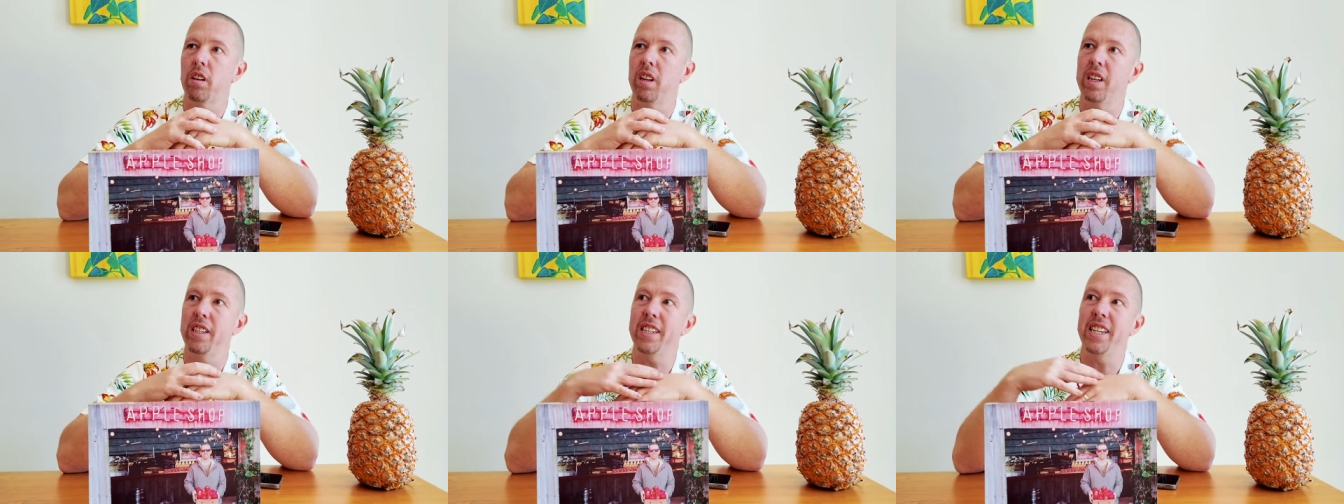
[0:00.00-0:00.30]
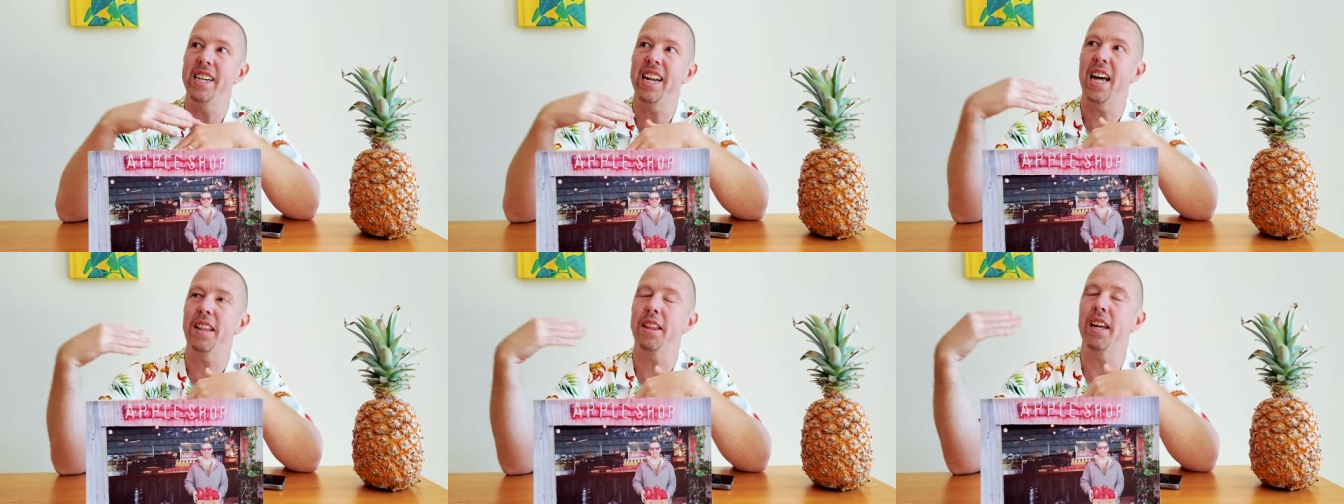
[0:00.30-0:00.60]
that's
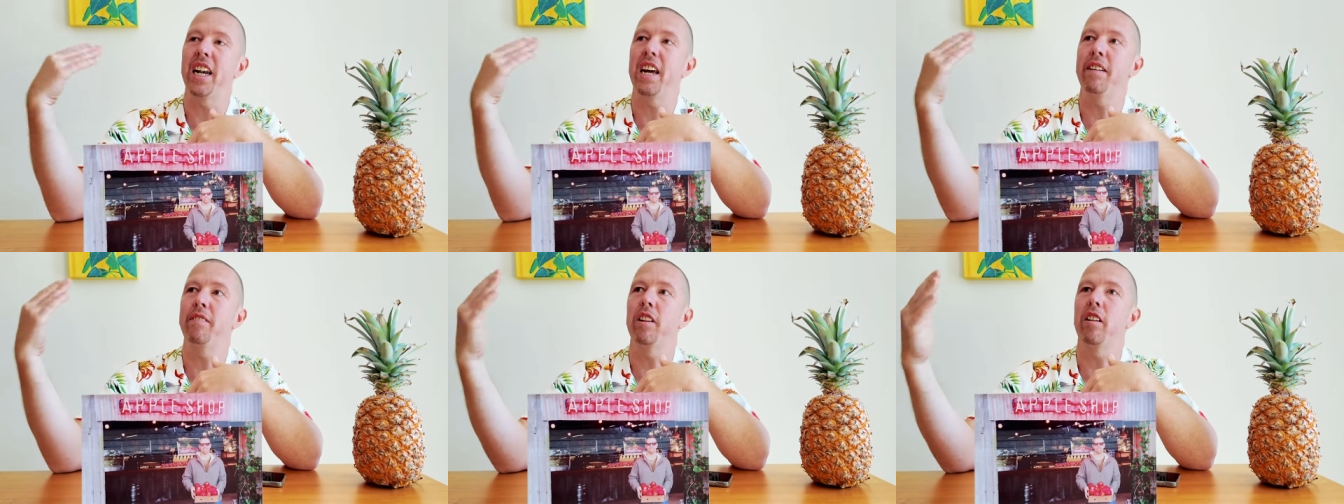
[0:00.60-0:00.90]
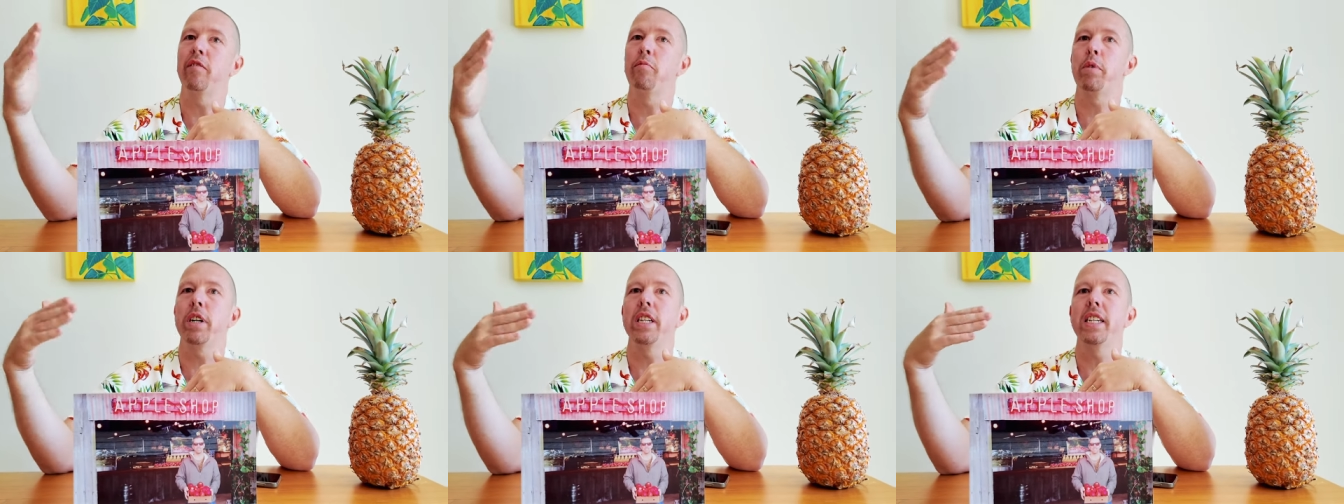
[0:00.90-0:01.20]
another level
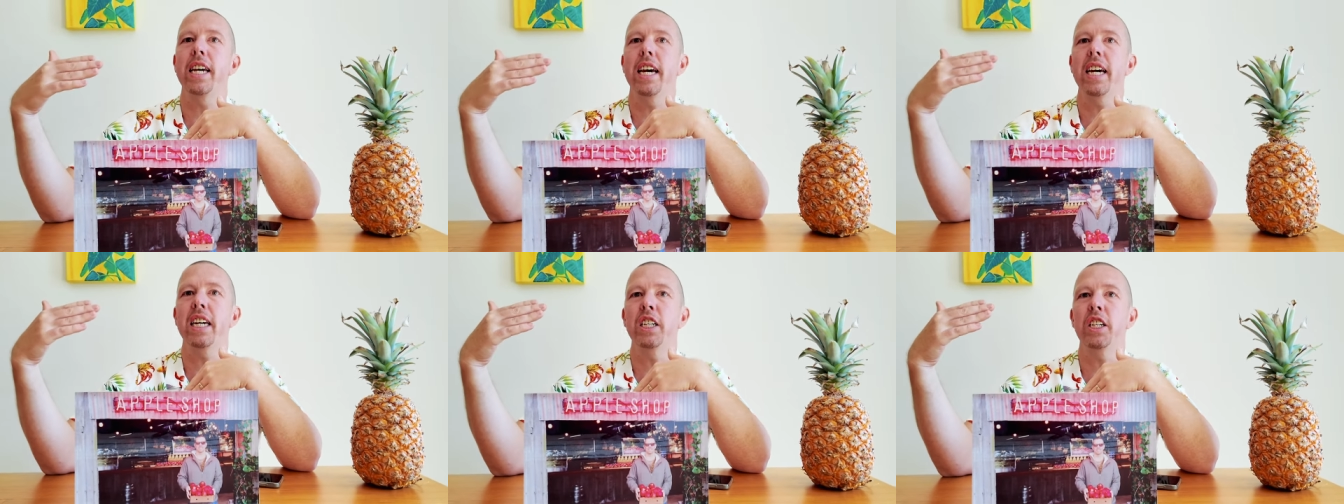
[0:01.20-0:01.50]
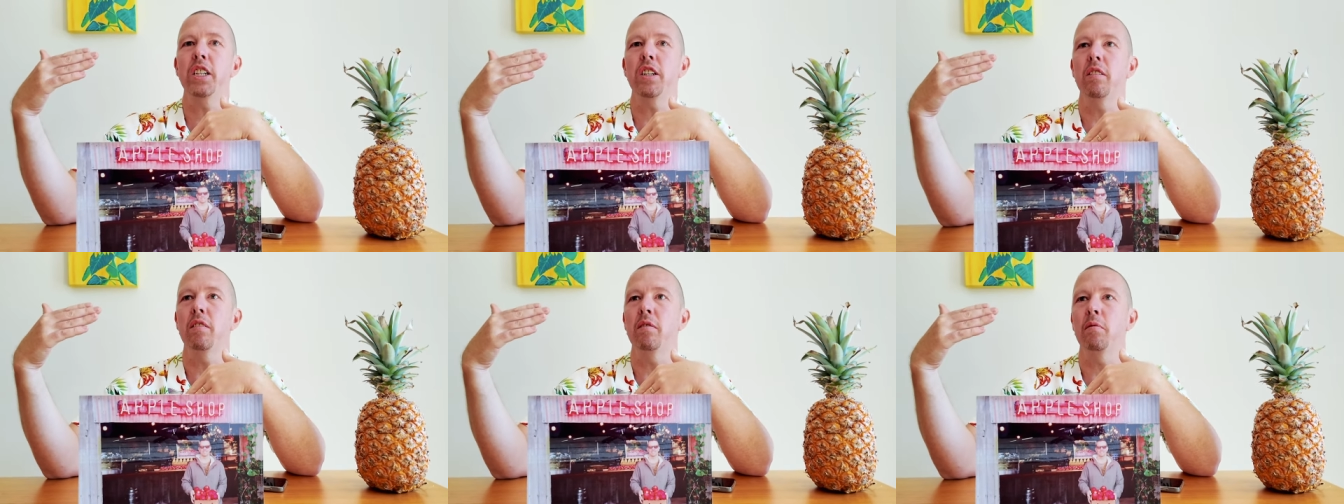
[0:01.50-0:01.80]
of
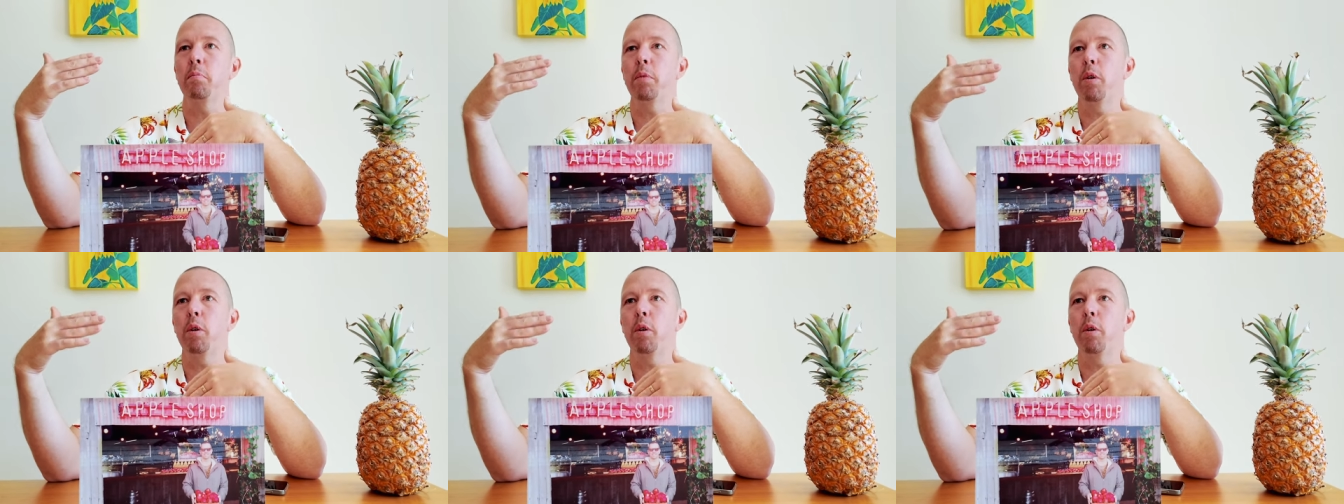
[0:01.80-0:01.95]
protection.